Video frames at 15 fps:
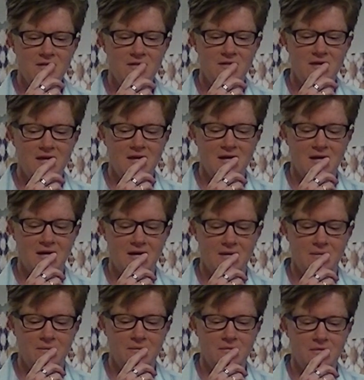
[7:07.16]
the
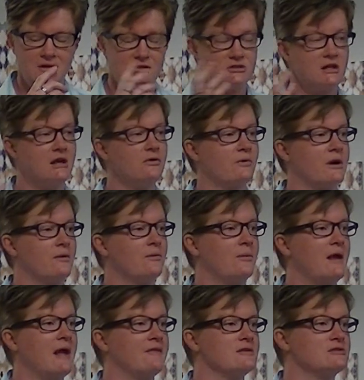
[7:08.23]
uh, in January when we
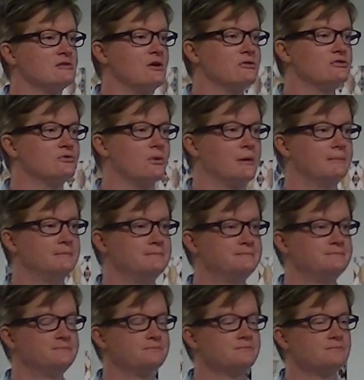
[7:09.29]
had the snowstorm,
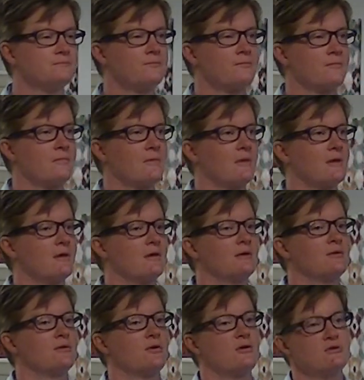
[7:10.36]

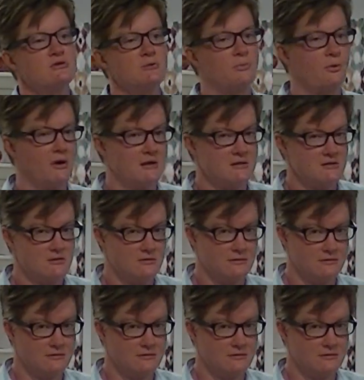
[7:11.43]
of course the boys